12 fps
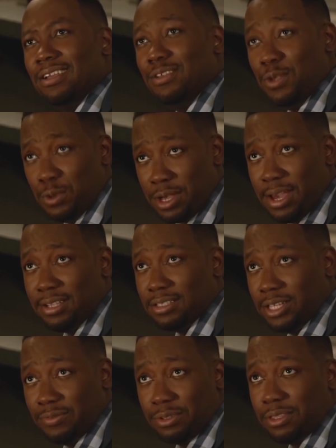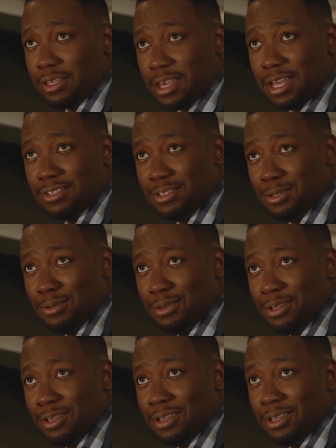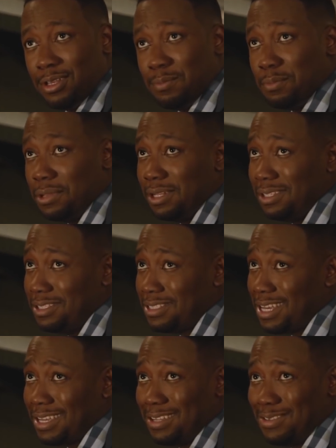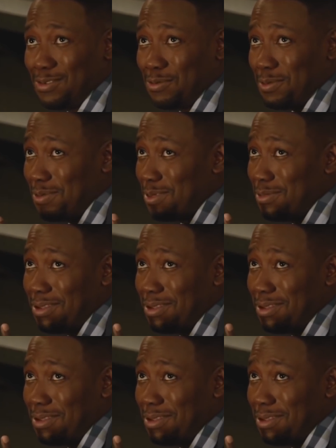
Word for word: you guys live with the cat too, but at least I get to reap the